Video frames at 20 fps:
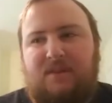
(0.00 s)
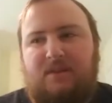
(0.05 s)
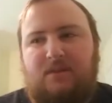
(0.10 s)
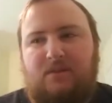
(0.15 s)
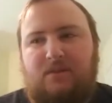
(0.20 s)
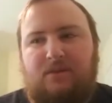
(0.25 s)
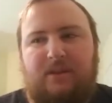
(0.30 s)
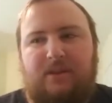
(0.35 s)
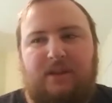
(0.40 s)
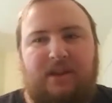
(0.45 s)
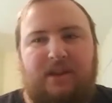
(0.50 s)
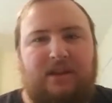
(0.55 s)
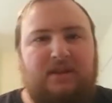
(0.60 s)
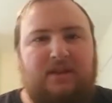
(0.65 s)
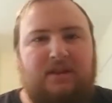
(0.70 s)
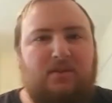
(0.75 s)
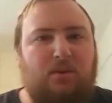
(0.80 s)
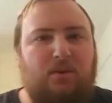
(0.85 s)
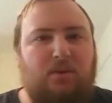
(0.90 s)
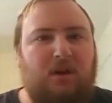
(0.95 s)
we
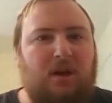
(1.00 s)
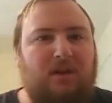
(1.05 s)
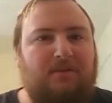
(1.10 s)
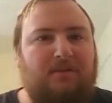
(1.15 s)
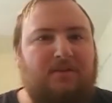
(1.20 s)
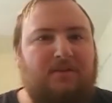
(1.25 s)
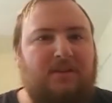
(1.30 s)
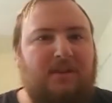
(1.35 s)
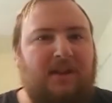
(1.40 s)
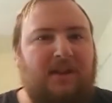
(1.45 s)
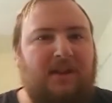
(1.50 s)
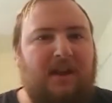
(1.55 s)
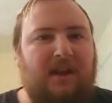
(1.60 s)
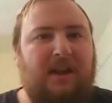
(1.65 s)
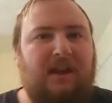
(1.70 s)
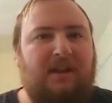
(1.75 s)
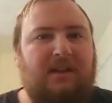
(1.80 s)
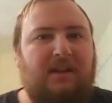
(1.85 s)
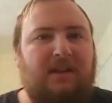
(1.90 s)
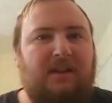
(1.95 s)
like toured off of
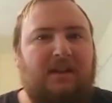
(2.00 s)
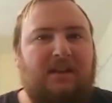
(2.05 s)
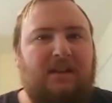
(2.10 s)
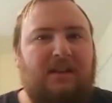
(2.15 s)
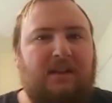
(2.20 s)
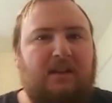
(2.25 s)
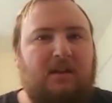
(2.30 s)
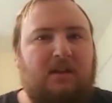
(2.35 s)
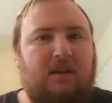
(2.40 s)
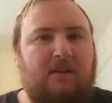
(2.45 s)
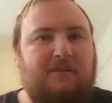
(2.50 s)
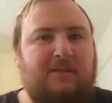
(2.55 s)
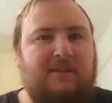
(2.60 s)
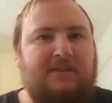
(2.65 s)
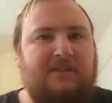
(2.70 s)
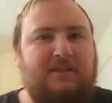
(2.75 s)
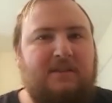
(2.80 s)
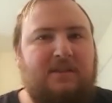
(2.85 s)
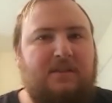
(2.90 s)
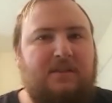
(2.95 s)
that. And then
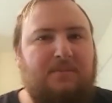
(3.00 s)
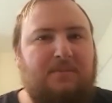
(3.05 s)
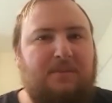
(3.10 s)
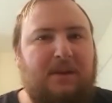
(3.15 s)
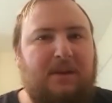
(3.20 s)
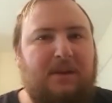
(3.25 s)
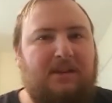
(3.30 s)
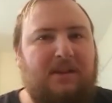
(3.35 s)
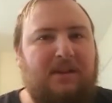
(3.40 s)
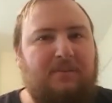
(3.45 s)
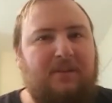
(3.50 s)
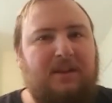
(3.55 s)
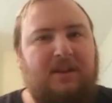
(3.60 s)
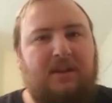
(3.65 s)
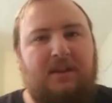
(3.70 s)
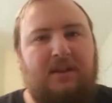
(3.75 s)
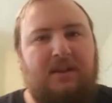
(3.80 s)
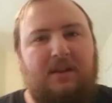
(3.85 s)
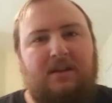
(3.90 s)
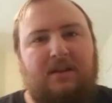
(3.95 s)
obviously the pandemic
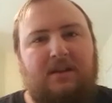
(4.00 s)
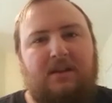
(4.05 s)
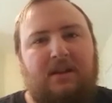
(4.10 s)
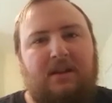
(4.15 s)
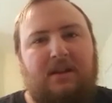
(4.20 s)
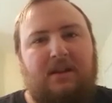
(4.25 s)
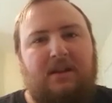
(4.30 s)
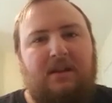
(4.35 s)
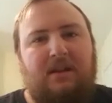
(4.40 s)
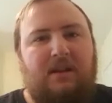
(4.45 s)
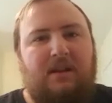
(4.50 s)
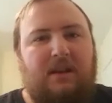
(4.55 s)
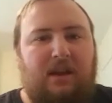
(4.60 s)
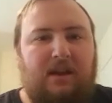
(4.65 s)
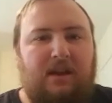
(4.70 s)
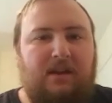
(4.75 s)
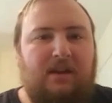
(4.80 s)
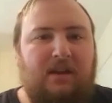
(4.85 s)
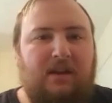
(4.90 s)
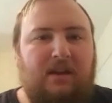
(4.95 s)
hit.
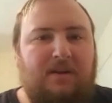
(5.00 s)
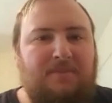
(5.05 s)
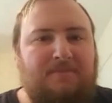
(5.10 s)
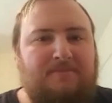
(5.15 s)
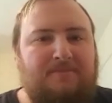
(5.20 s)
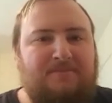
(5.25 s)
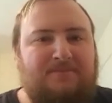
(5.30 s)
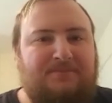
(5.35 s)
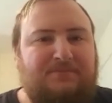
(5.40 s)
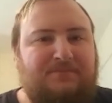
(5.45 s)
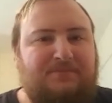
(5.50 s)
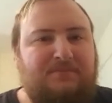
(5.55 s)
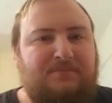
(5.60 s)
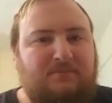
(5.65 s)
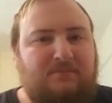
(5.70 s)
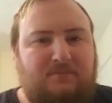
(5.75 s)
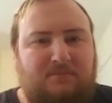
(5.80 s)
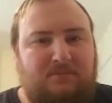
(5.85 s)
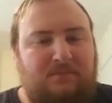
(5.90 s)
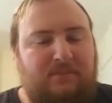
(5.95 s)
And
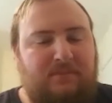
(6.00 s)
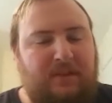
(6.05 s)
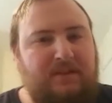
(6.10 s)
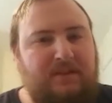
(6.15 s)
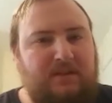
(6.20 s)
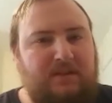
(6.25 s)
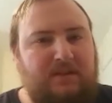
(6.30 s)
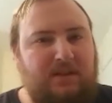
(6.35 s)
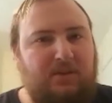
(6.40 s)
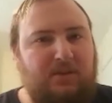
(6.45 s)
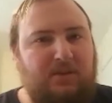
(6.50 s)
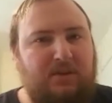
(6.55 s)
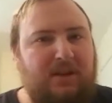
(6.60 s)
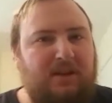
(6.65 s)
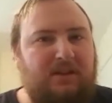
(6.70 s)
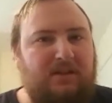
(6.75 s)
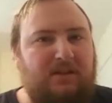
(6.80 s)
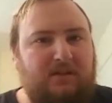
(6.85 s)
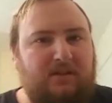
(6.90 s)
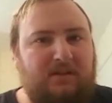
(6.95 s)
so we
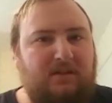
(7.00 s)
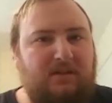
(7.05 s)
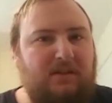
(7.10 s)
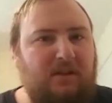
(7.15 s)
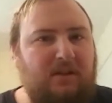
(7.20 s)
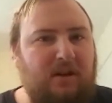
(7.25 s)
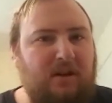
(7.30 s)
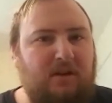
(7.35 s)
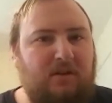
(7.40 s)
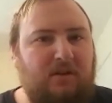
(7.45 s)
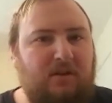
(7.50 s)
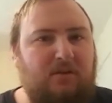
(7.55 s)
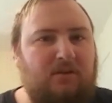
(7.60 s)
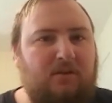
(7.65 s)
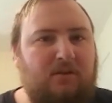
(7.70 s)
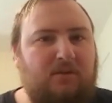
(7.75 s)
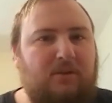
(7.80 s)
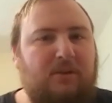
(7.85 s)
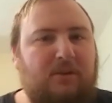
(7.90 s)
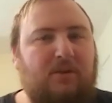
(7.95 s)
didn't go,
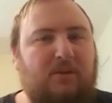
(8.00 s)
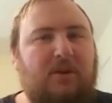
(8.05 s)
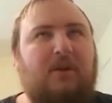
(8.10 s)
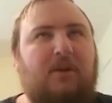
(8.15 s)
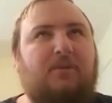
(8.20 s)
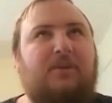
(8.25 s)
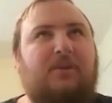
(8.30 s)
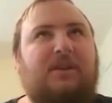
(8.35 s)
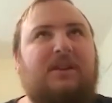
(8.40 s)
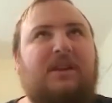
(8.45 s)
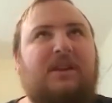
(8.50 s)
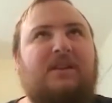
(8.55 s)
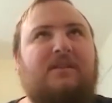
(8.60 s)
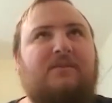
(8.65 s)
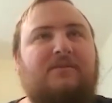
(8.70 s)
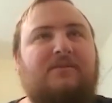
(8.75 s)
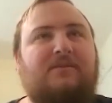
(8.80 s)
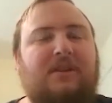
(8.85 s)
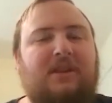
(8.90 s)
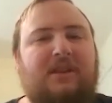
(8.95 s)
we
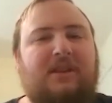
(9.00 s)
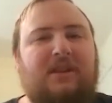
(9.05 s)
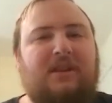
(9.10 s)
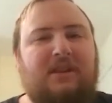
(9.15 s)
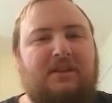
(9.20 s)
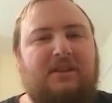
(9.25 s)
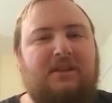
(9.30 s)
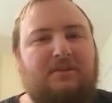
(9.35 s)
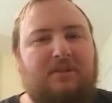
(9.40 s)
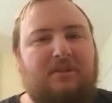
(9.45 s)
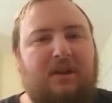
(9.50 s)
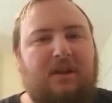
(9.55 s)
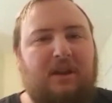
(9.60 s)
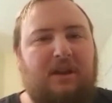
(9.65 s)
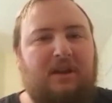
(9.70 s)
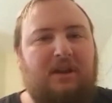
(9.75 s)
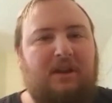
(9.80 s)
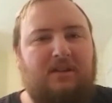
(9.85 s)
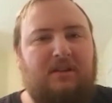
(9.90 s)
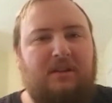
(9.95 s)
didn't really get to
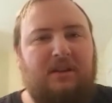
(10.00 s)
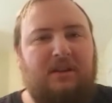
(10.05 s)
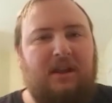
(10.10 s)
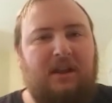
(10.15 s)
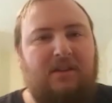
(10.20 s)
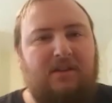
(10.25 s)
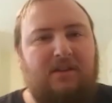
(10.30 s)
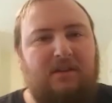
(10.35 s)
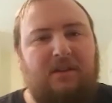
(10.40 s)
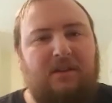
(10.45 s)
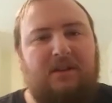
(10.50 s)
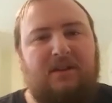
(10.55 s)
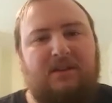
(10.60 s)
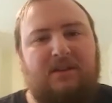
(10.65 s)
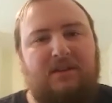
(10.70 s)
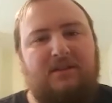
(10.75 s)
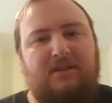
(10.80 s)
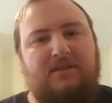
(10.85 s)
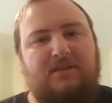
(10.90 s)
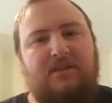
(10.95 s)
write together or
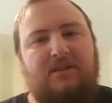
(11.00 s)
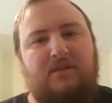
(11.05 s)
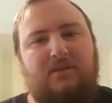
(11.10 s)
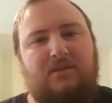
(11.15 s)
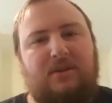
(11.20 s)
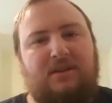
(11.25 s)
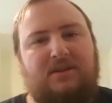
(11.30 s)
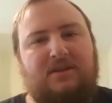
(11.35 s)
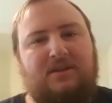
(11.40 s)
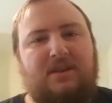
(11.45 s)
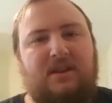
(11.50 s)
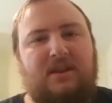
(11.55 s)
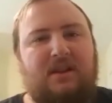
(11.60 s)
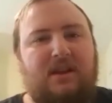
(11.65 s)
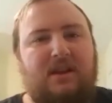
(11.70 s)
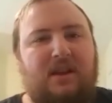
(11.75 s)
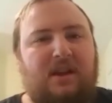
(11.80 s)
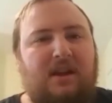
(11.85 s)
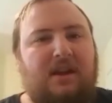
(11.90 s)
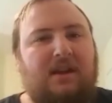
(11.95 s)
anything. So we just like
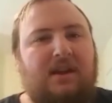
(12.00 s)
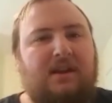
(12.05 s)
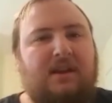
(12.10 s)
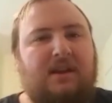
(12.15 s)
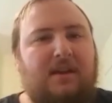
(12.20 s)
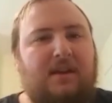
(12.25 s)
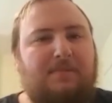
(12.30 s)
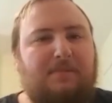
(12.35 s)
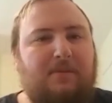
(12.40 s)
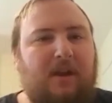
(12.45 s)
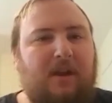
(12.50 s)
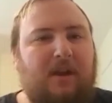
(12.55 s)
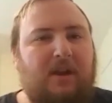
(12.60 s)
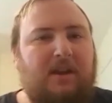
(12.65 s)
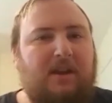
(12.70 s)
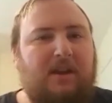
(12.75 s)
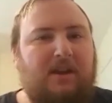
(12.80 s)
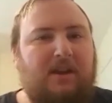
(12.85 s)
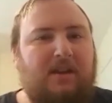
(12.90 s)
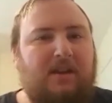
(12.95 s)
kept
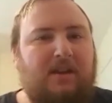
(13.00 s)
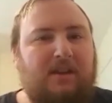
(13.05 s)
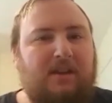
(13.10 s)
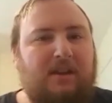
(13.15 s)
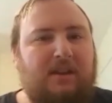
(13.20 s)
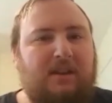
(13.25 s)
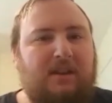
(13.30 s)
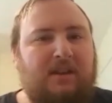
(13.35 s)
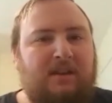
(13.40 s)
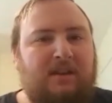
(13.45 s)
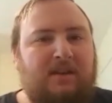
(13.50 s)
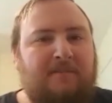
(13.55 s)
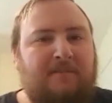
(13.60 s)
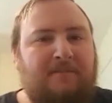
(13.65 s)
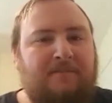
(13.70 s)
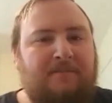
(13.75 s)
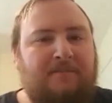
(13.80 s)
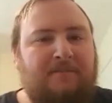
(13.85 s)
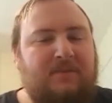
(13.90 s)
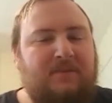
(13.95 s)
writing and like
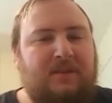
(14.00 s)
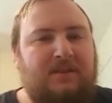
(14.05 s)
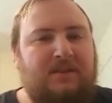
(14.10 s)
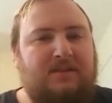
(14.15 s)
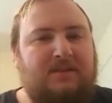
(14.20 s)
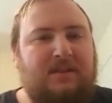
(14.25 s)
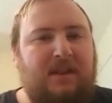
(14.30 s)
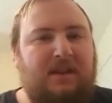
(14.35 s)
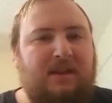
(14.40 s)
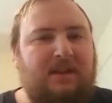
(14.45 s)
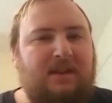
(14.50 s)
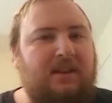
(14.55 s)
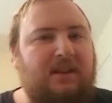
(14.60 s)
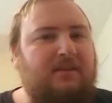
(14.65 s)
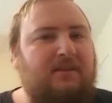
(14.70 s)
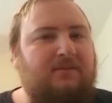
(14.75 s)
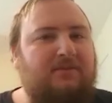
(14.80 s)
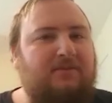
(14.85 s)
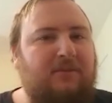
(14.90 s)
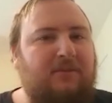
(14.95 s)
sending
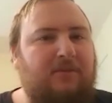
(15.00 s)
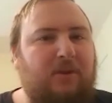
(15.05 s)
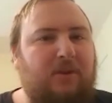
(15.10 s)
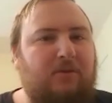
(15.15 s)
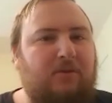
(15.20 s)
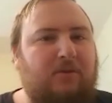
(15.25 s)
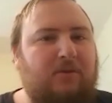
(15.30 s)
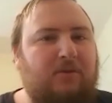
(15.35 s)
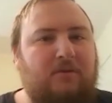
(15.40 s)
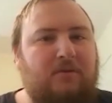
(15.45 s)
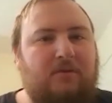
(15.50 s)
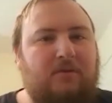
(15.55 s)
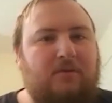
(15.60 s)
like phone